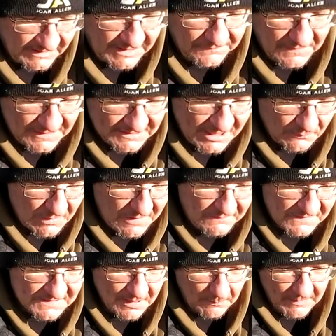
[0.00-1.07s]
If I go
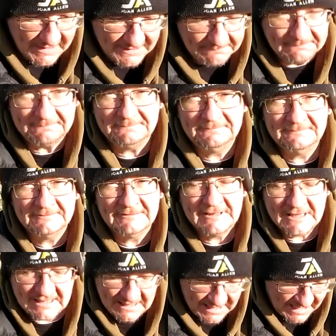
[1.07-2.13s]
over something
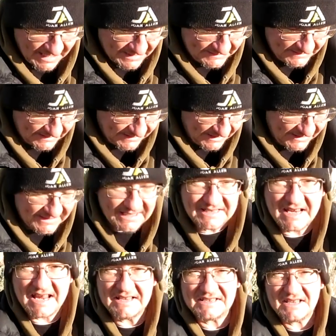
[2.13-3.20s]
and it
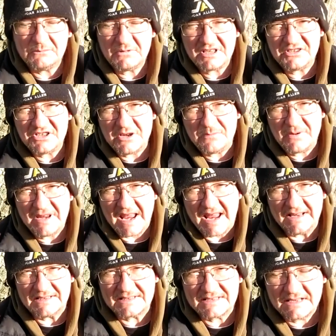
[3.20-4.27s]
detects it with the
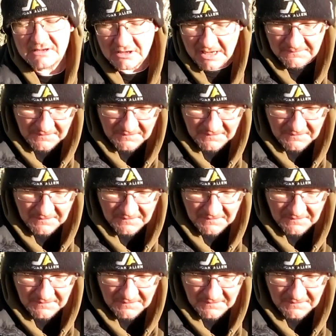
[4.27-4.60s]
GPX,